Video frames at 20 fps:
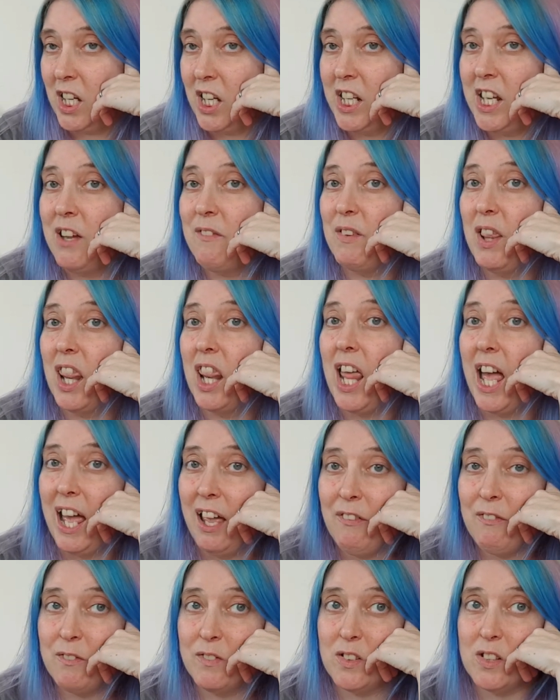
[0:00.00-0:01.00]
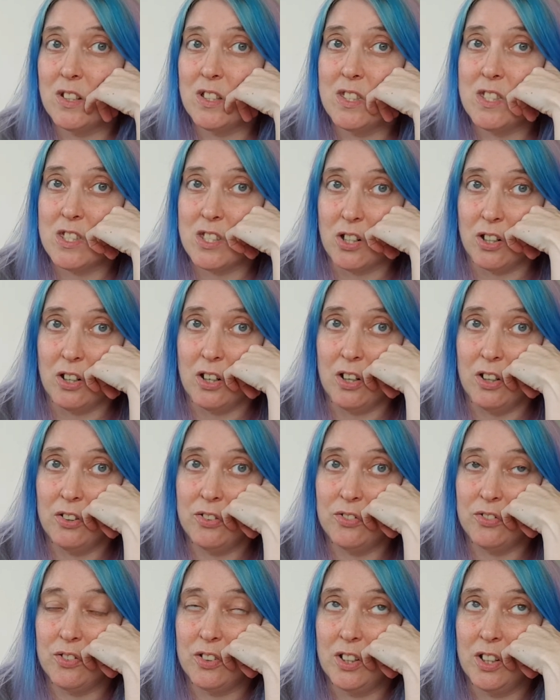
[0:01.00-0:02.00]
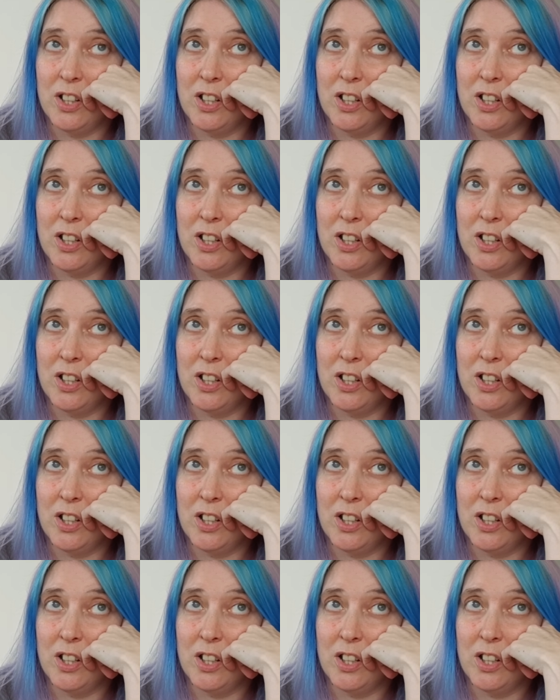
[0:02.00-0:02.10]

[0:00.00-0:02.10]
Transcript: I have left stuff.